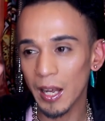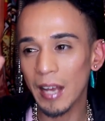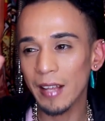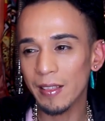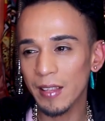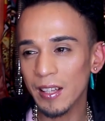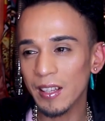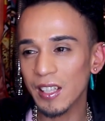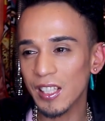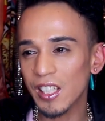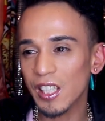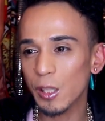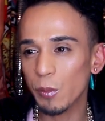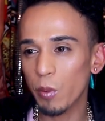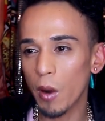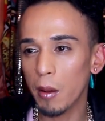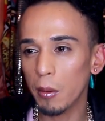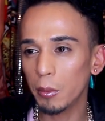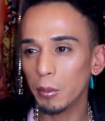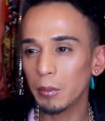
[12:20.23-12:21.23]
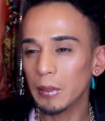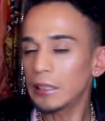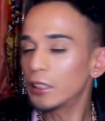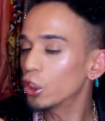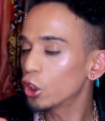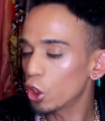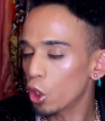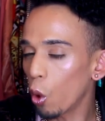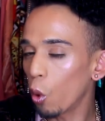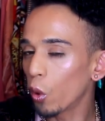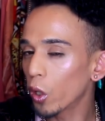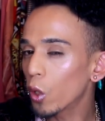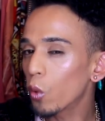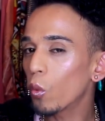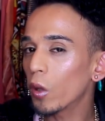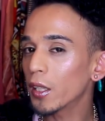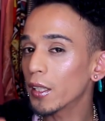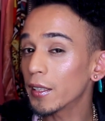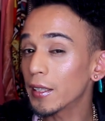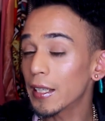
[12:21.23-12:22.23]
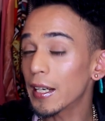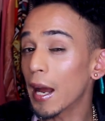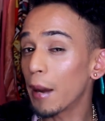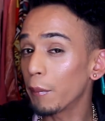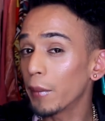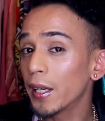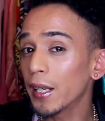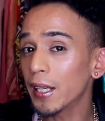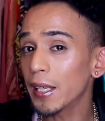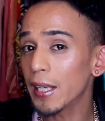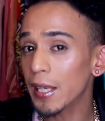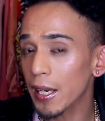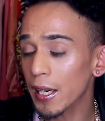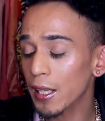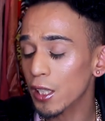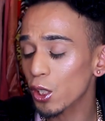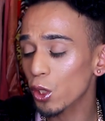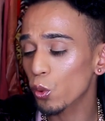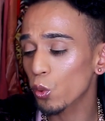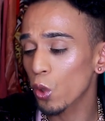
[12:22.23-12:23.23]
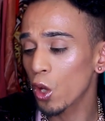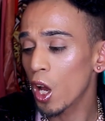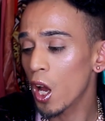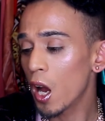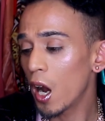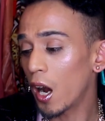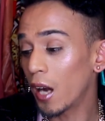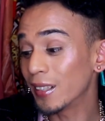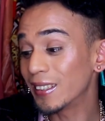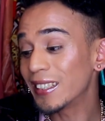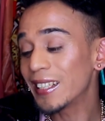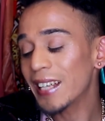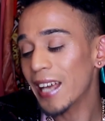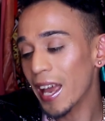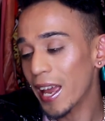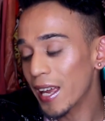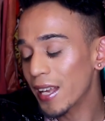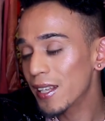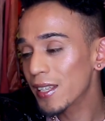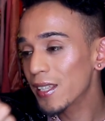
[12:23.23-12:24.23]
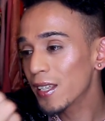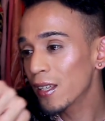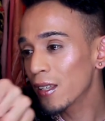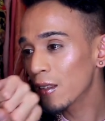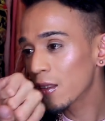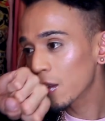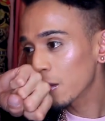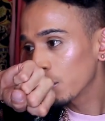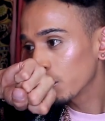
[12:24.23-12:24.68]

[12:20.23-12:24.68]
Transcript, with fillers: I think this is probably the only one that I'm gonna get on the 18th